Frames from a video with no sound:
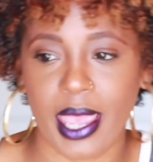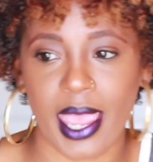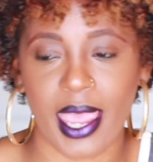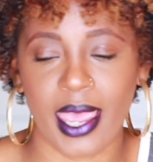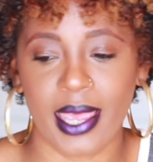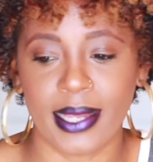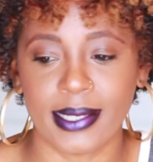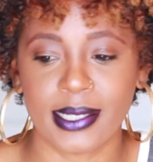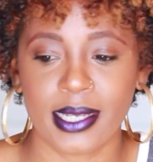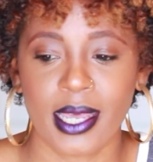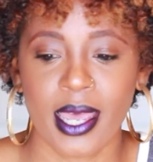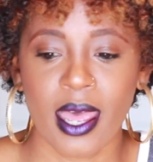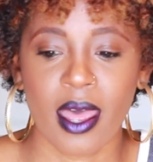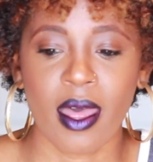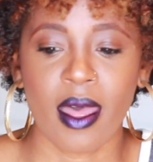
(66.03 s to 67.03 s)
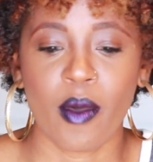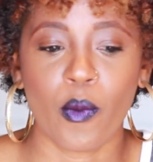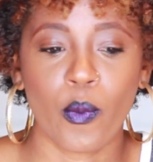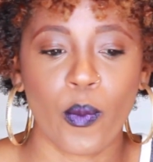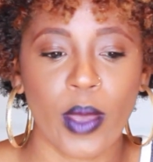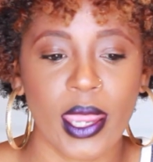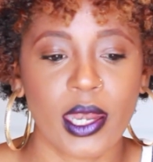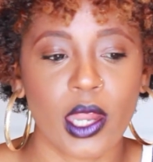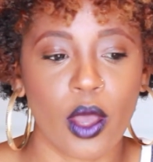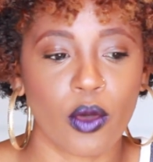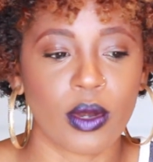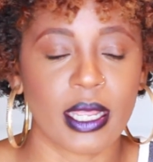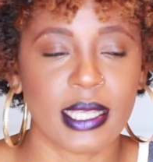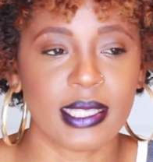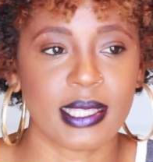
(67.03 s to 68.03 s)
And we
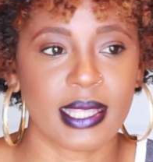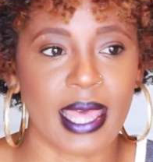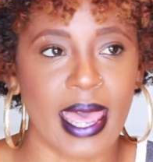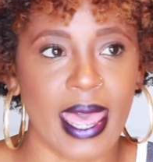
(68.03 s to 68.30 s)
noticed